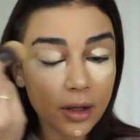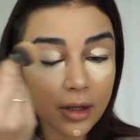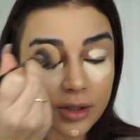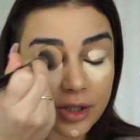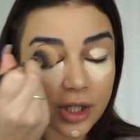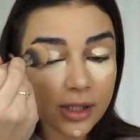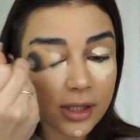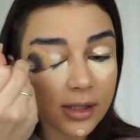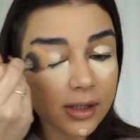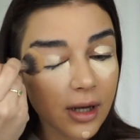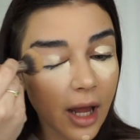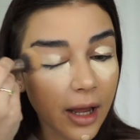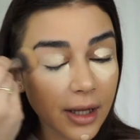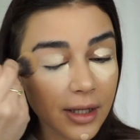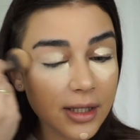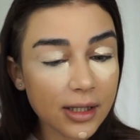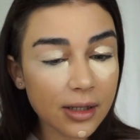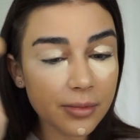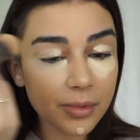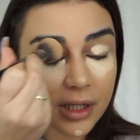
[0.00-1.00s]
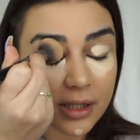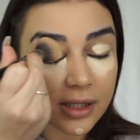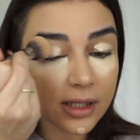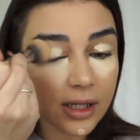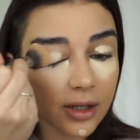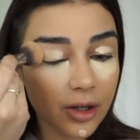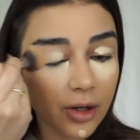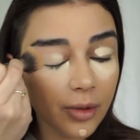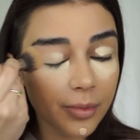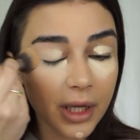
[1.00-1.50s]
It's just nice to be
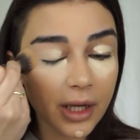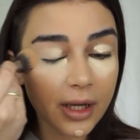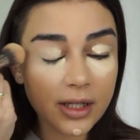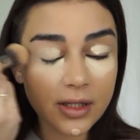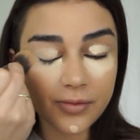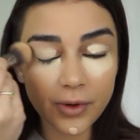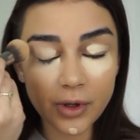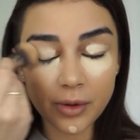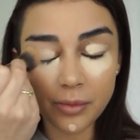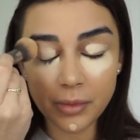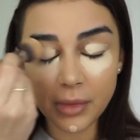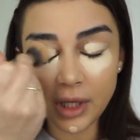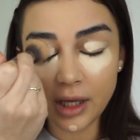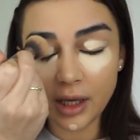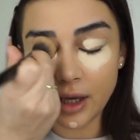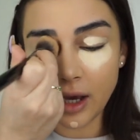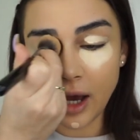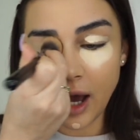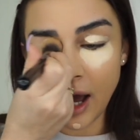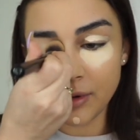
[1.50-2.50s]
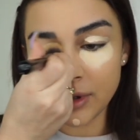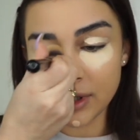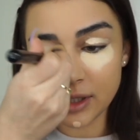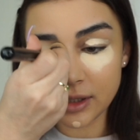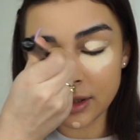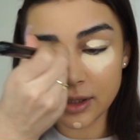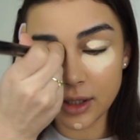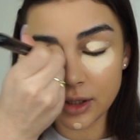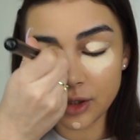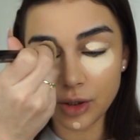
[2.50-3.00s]
single because for me, I was
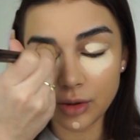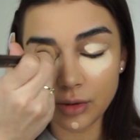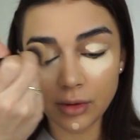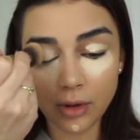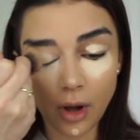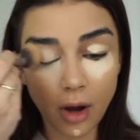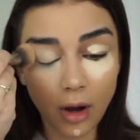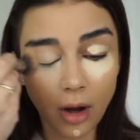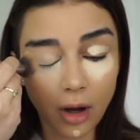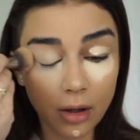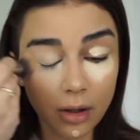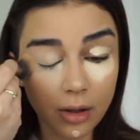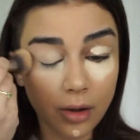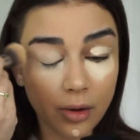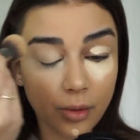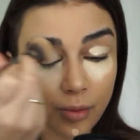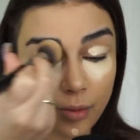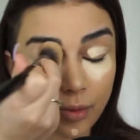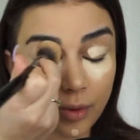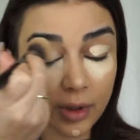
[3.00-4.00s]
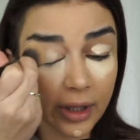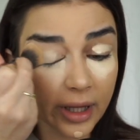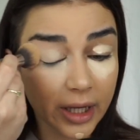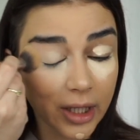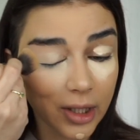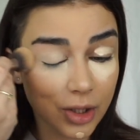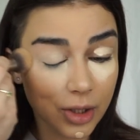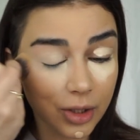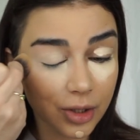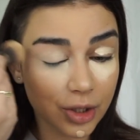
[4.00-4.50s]
in such a long
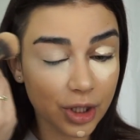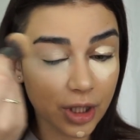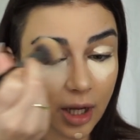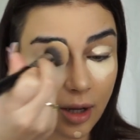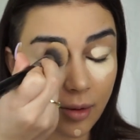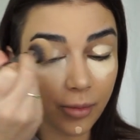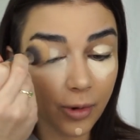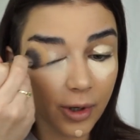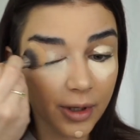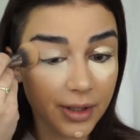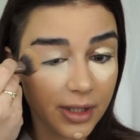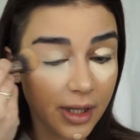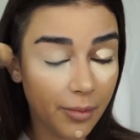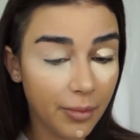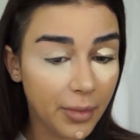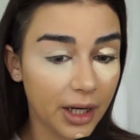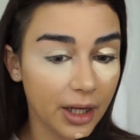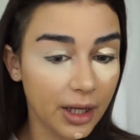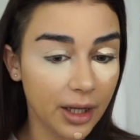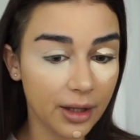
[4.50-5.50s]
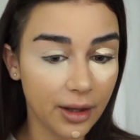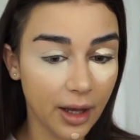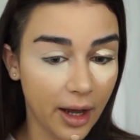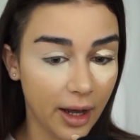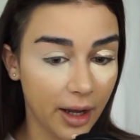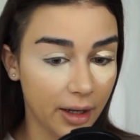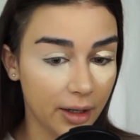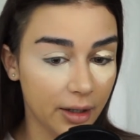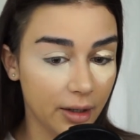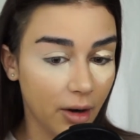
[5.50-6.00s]
relationship with somebody
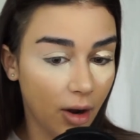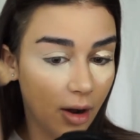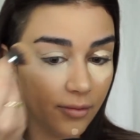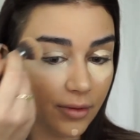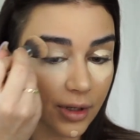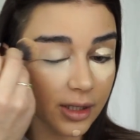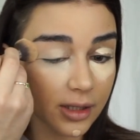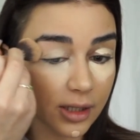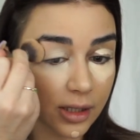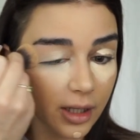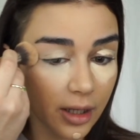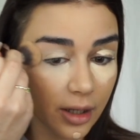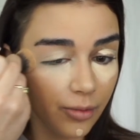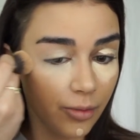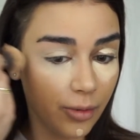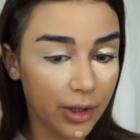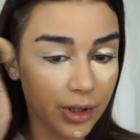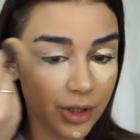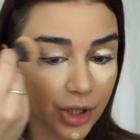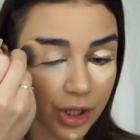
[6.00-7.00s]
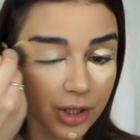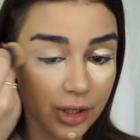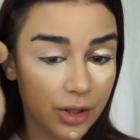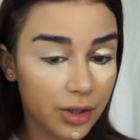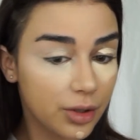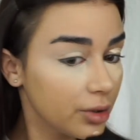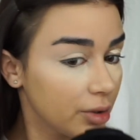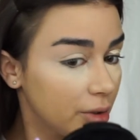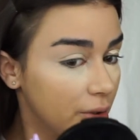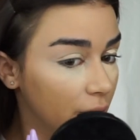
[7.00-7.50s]
that obviously we
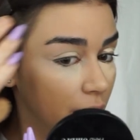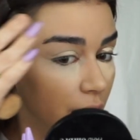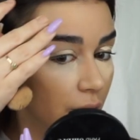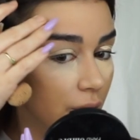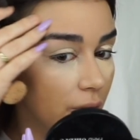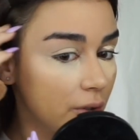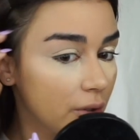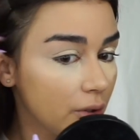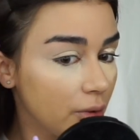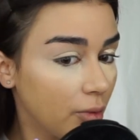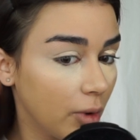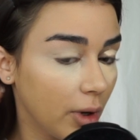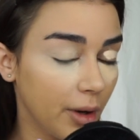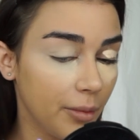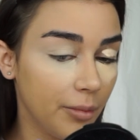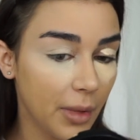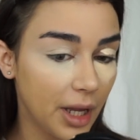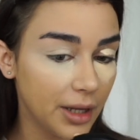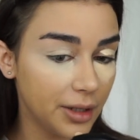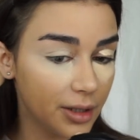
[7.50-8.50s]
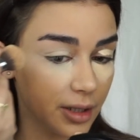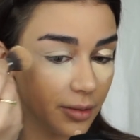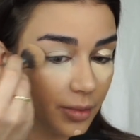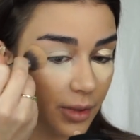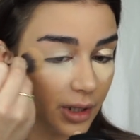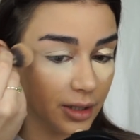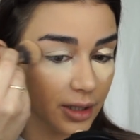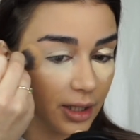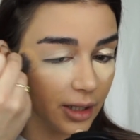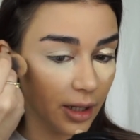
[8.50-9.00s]
just weren't meant to
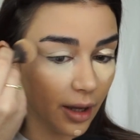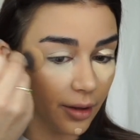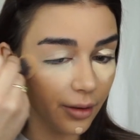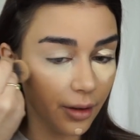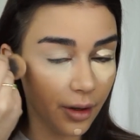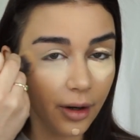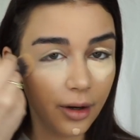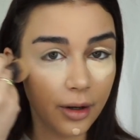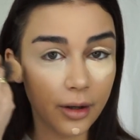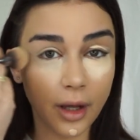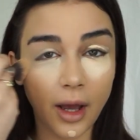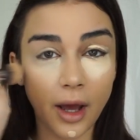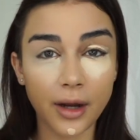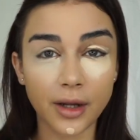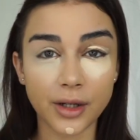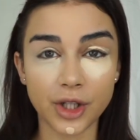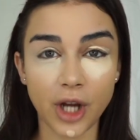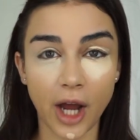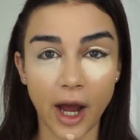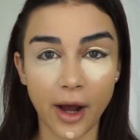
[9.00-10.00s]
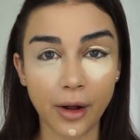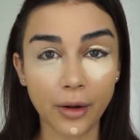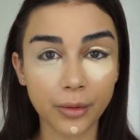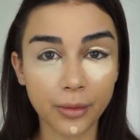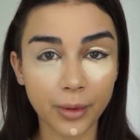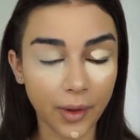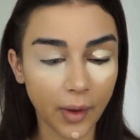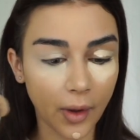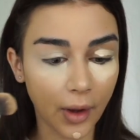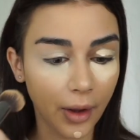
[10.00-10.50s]
be together, and I had a child
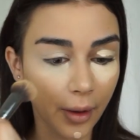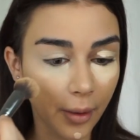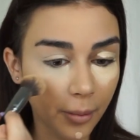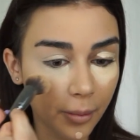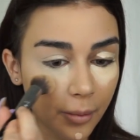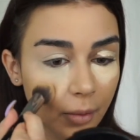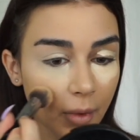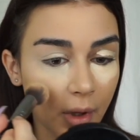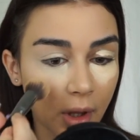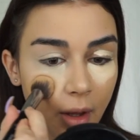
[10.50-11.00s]
with him.